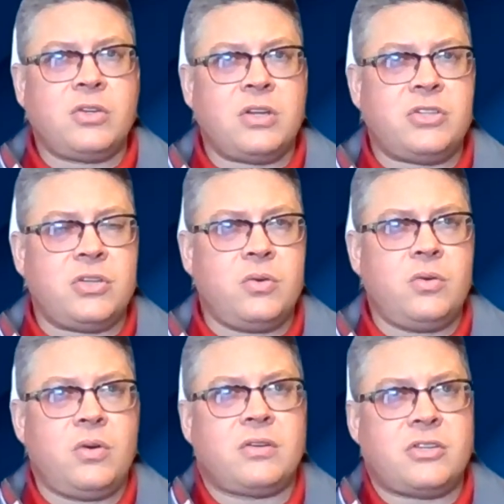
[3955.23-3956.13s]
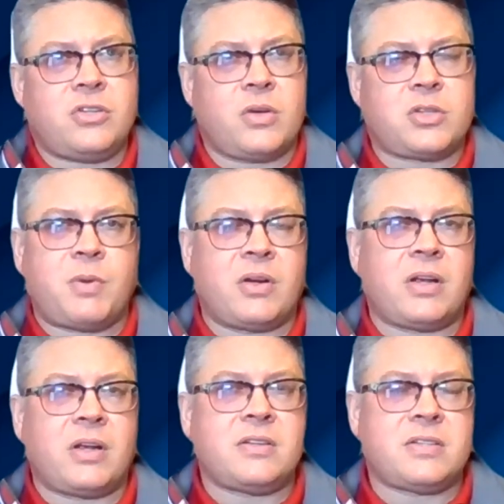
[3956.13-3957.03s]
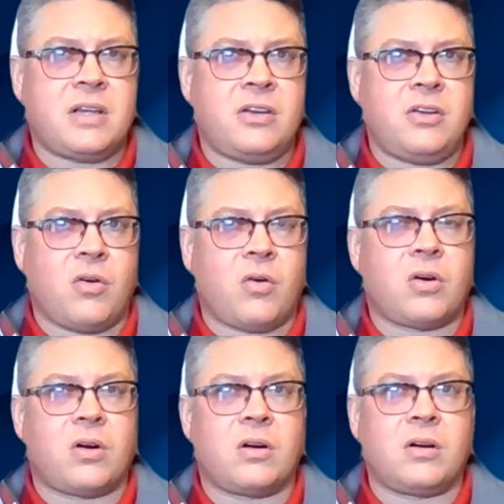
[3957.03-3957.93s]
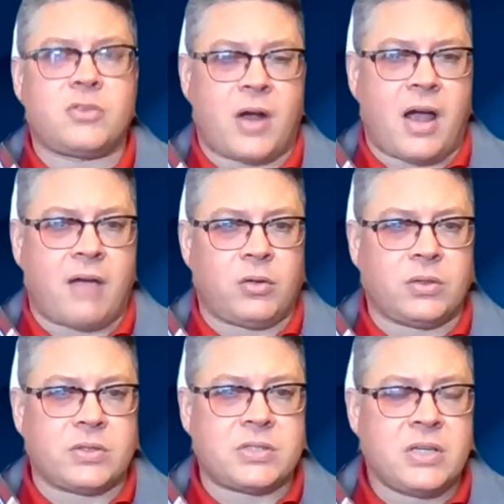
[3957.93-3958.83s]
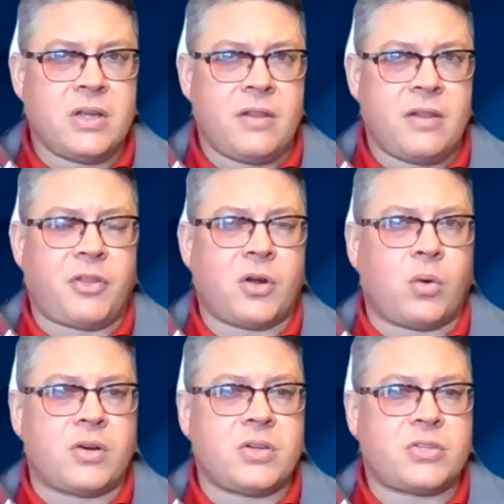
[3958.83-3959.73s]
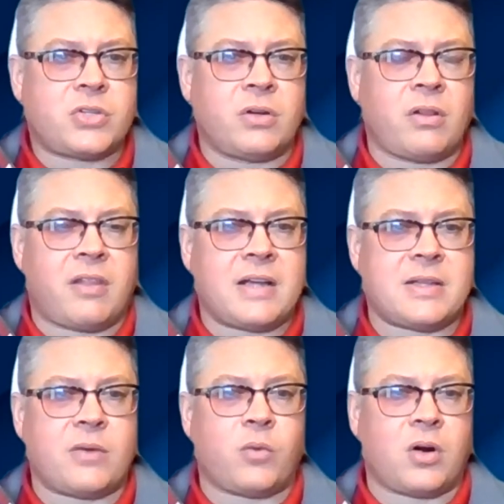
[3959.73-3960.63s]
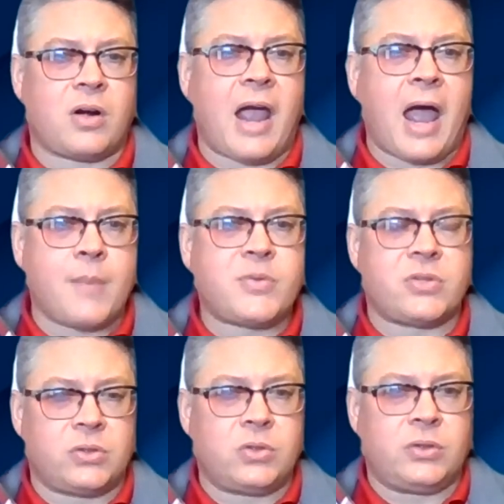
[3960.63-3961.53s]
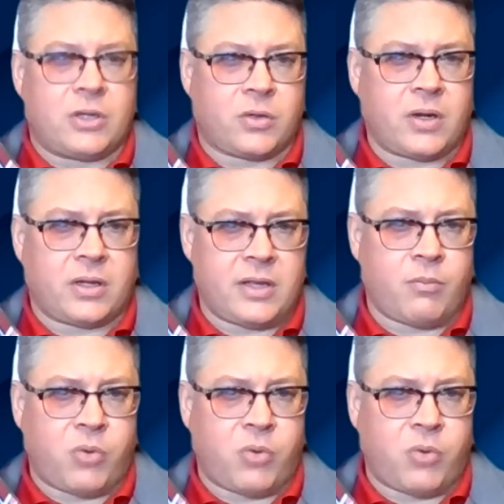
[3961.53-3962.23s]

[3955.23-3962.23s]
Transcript: did you did you experience in your travels that there were certain things that were absolutely critically